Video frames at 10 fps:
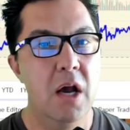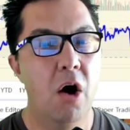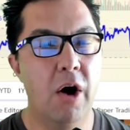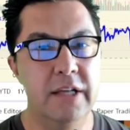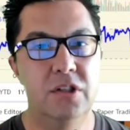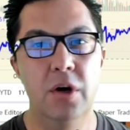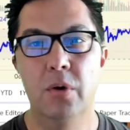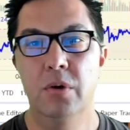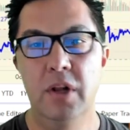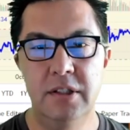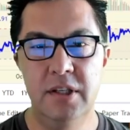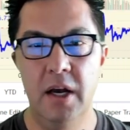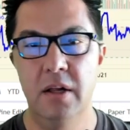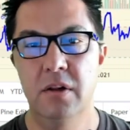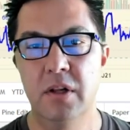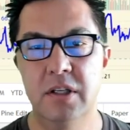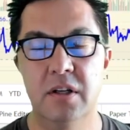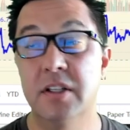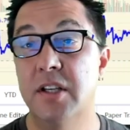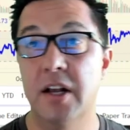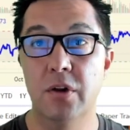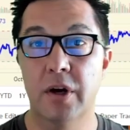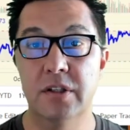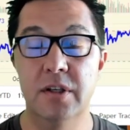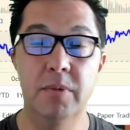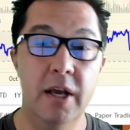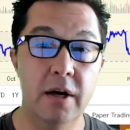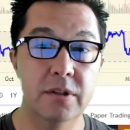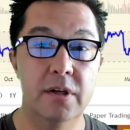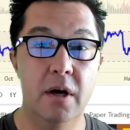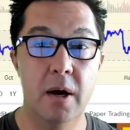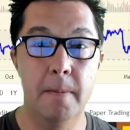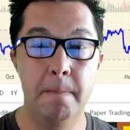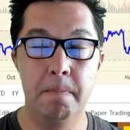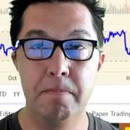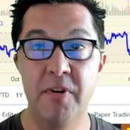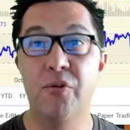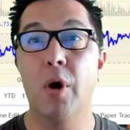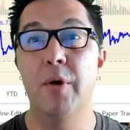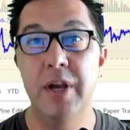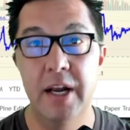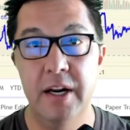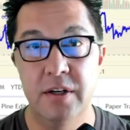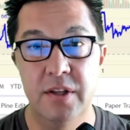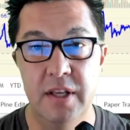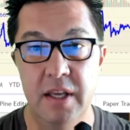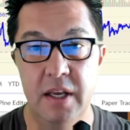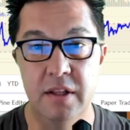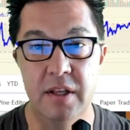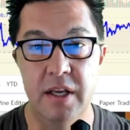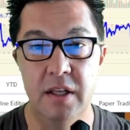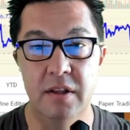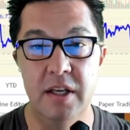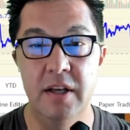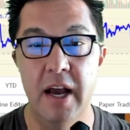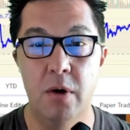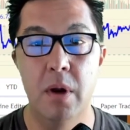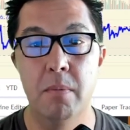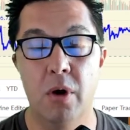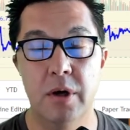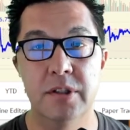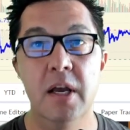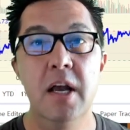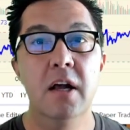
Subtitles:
All right, so let's take a look at something else before we get into the equity markets.